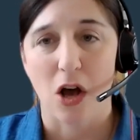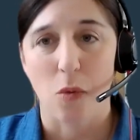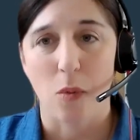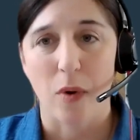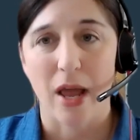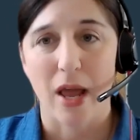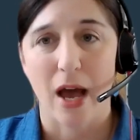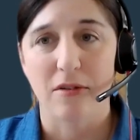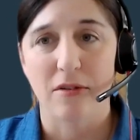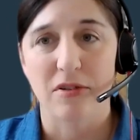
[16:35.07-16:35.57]
We
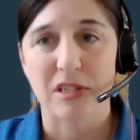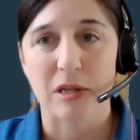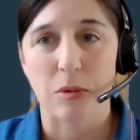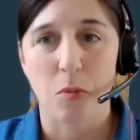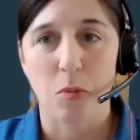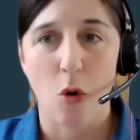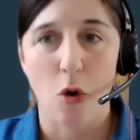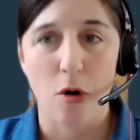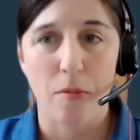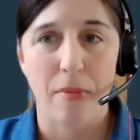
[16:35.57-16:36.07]
have
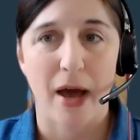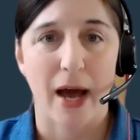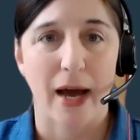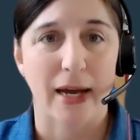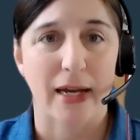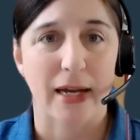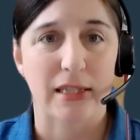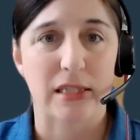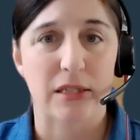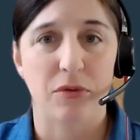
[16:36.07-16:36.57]
support
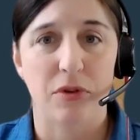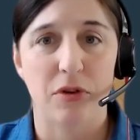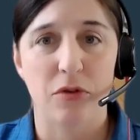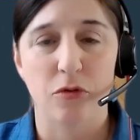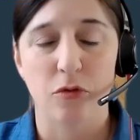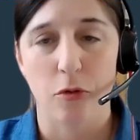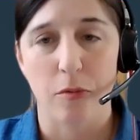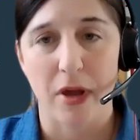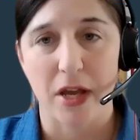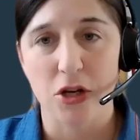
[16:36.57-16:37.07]
packets of
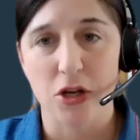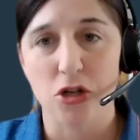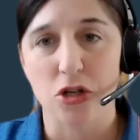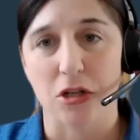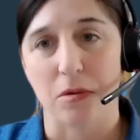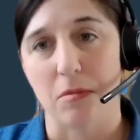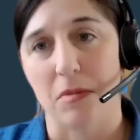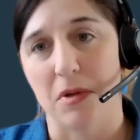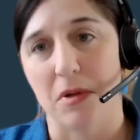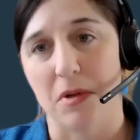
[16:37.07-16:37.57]

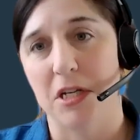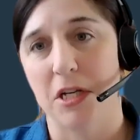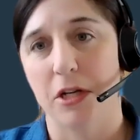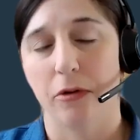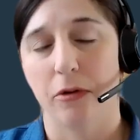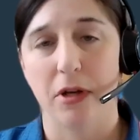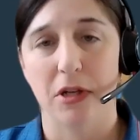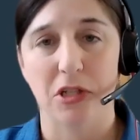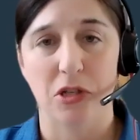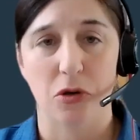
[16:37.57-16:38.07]
information,
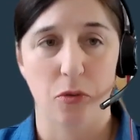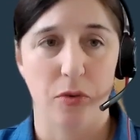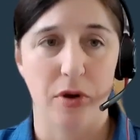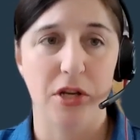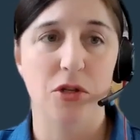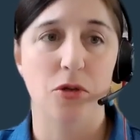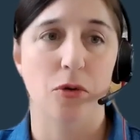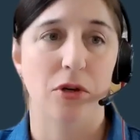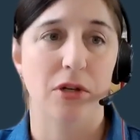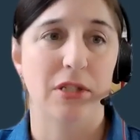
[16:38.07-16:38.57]
materials, and
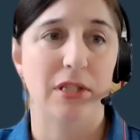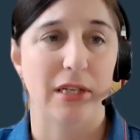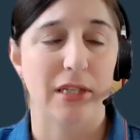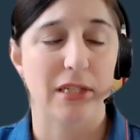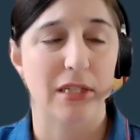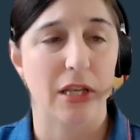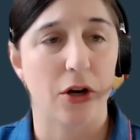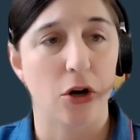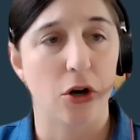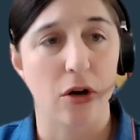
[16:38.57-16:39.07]

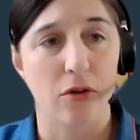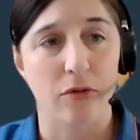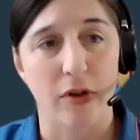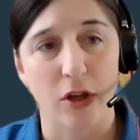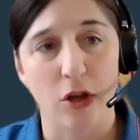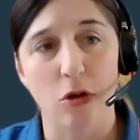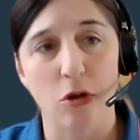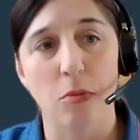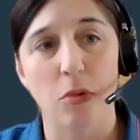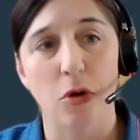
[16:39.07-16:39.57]
resources that are
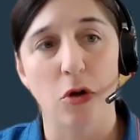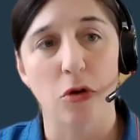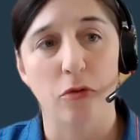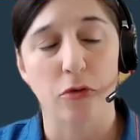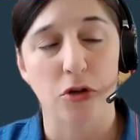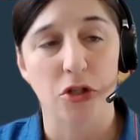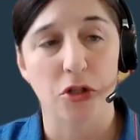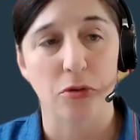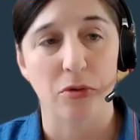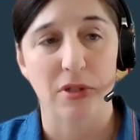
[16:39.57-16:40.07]
available
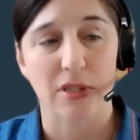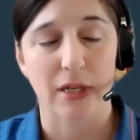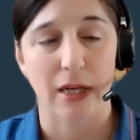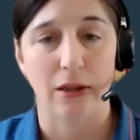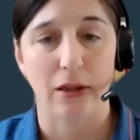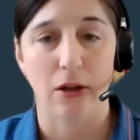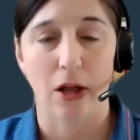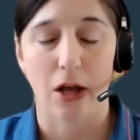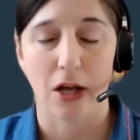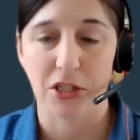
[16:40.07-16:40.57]
for
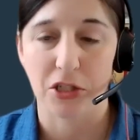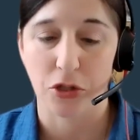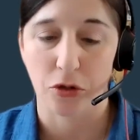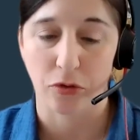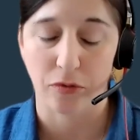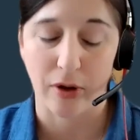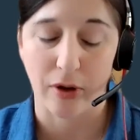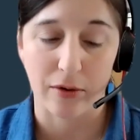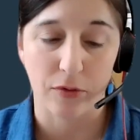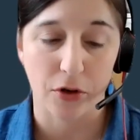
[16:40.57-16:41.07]
suicide loss
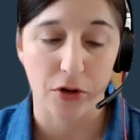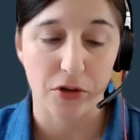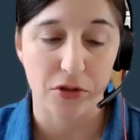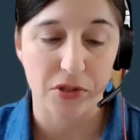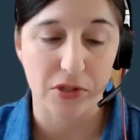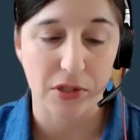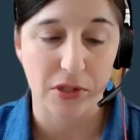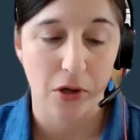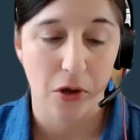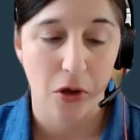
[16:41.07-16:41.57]

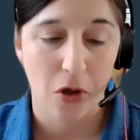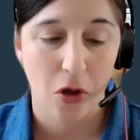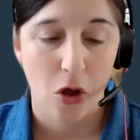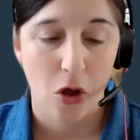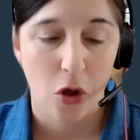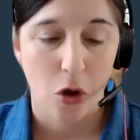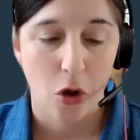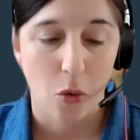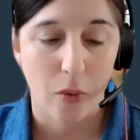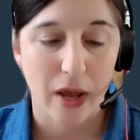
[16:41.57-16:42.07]
survivors.
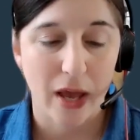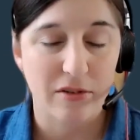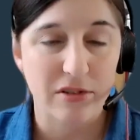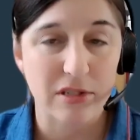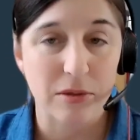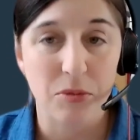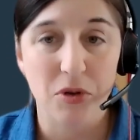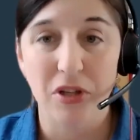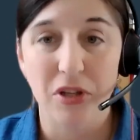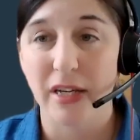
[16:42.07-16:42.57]
We have
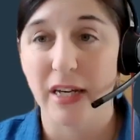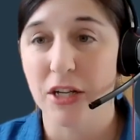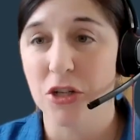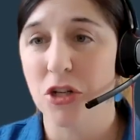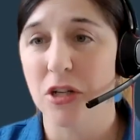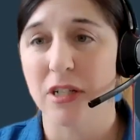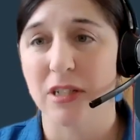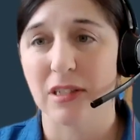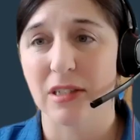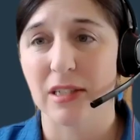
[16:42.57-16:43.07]
some
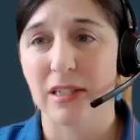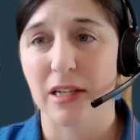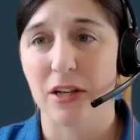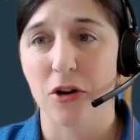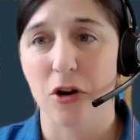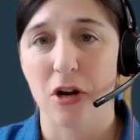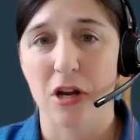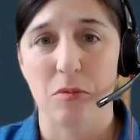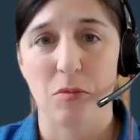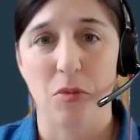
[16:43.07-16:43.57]
clinicians in
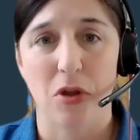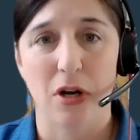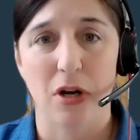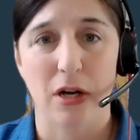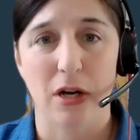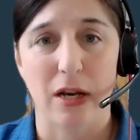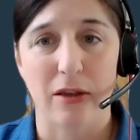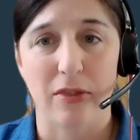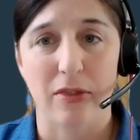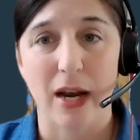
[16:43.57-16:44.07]
our
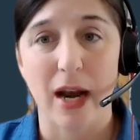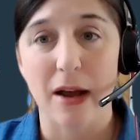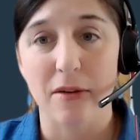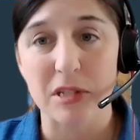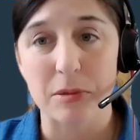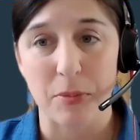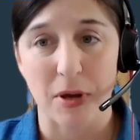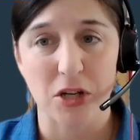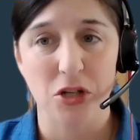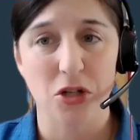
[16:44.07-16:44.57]
community that have
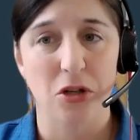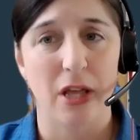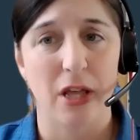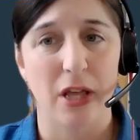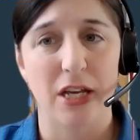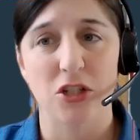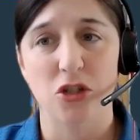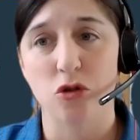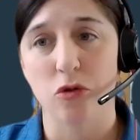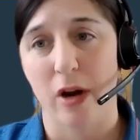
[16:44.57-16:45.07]

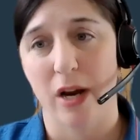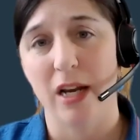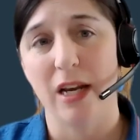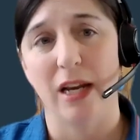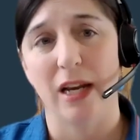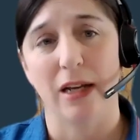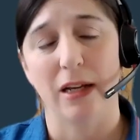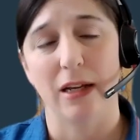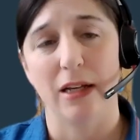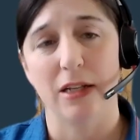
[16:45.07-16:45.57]
specialized
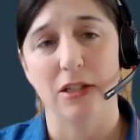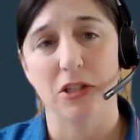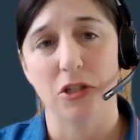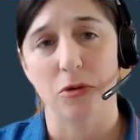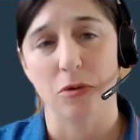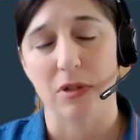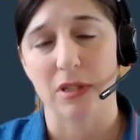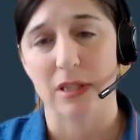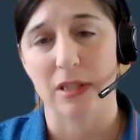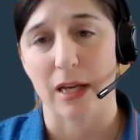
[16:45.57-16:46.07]
training in
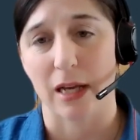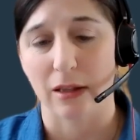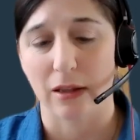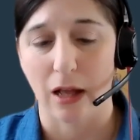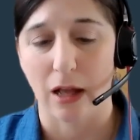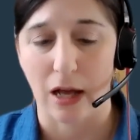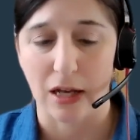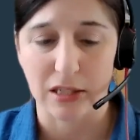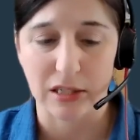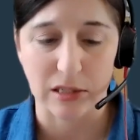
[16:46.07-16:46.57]
suicide
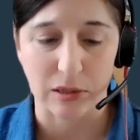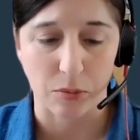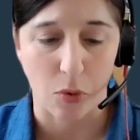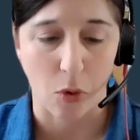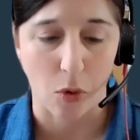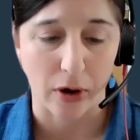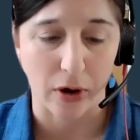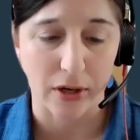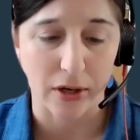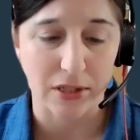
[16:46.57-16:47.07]
loss
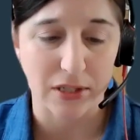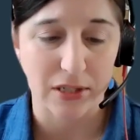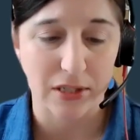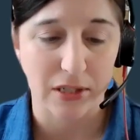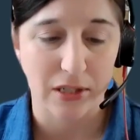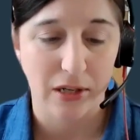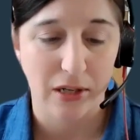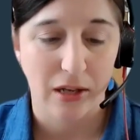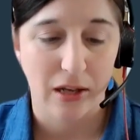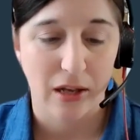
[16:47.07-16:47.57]
support.
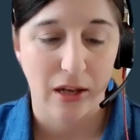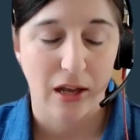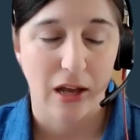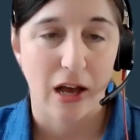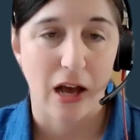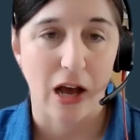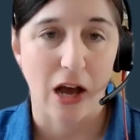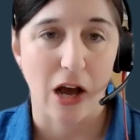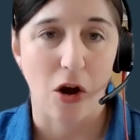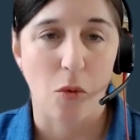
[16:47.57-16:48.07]

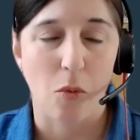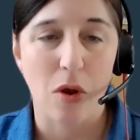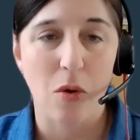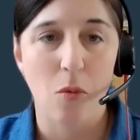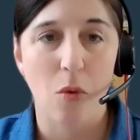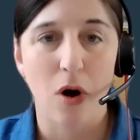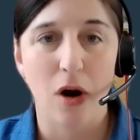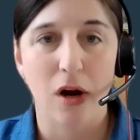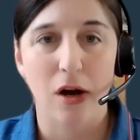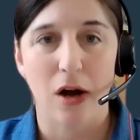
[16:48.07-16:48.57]
We
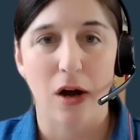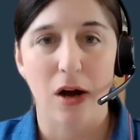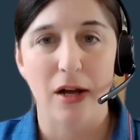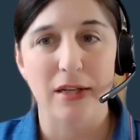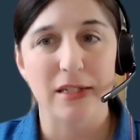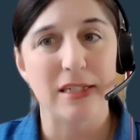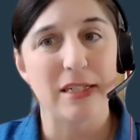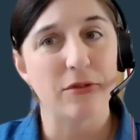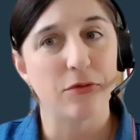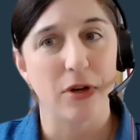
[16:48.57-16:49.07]
work
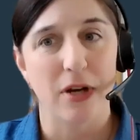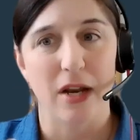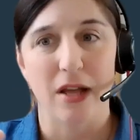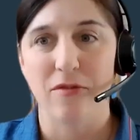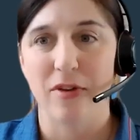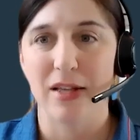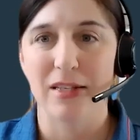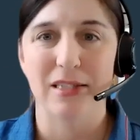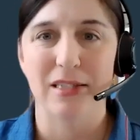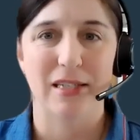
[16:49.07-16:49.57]
on different
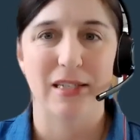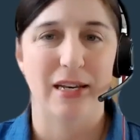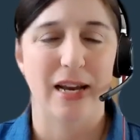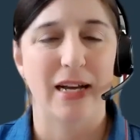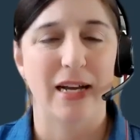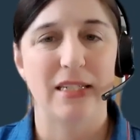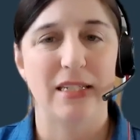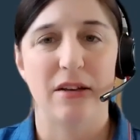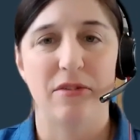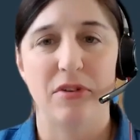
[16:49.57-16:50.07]
events and
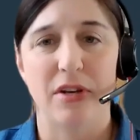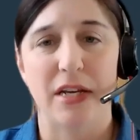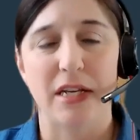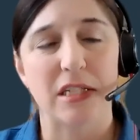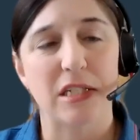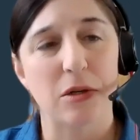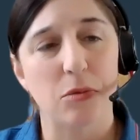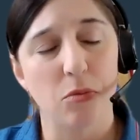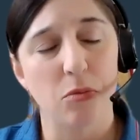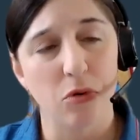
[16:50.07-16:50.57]

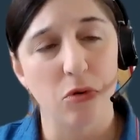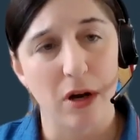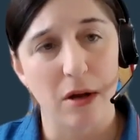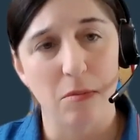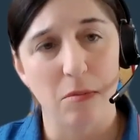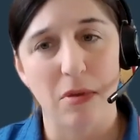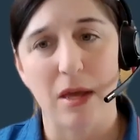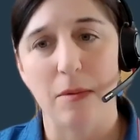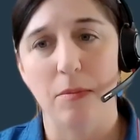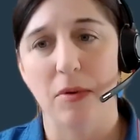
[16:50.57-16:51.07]
activities to bring
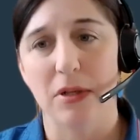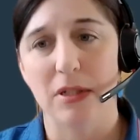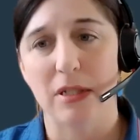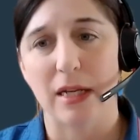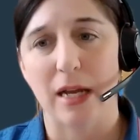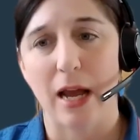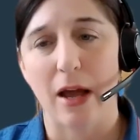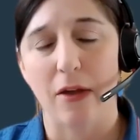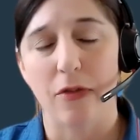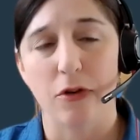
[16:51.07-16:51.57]
people
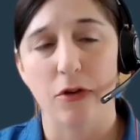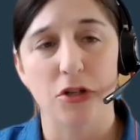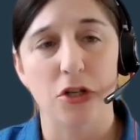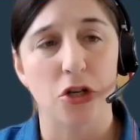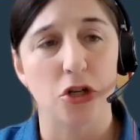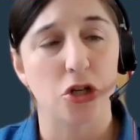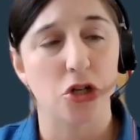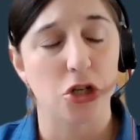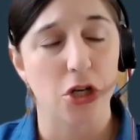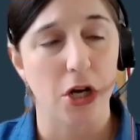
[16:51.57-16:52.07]
together to
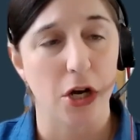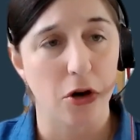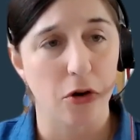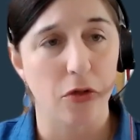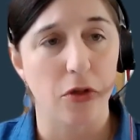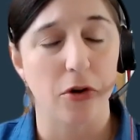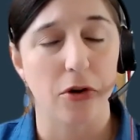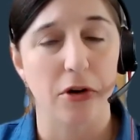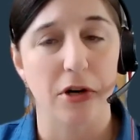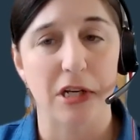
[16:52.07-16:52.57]
share
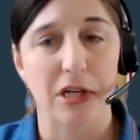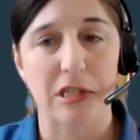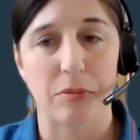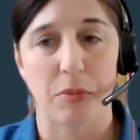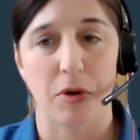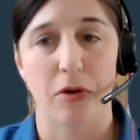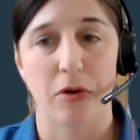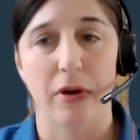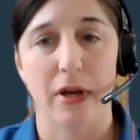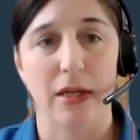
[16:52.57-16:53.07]
their
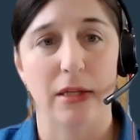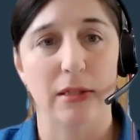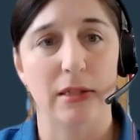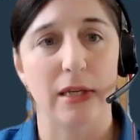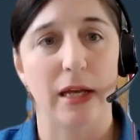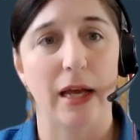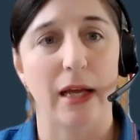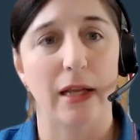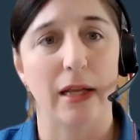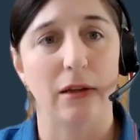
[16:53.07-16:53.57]
experience
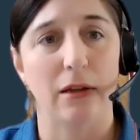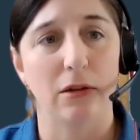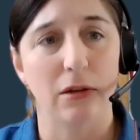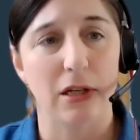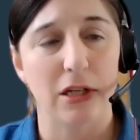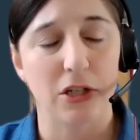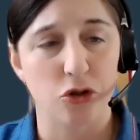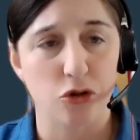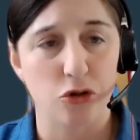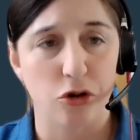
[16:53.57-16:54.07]
and
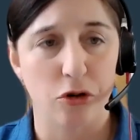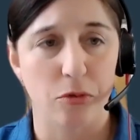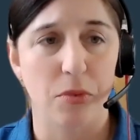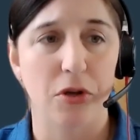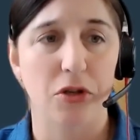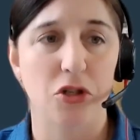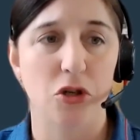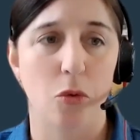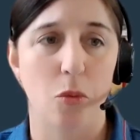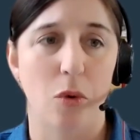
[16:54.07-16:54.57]

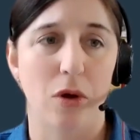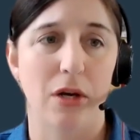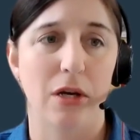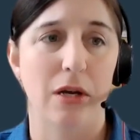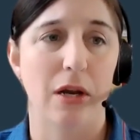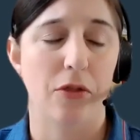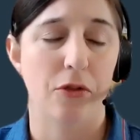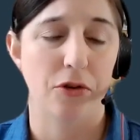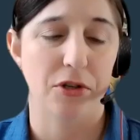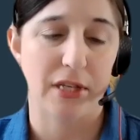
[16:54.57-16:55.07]
contribute to one
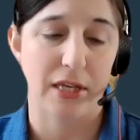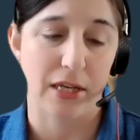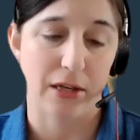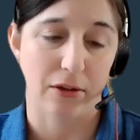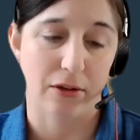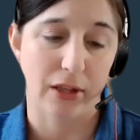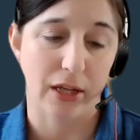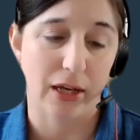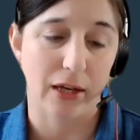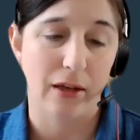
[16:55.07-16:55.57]
another's
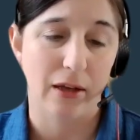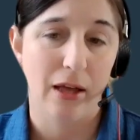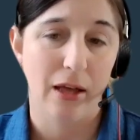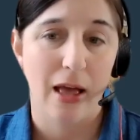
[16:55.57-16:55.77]
healing.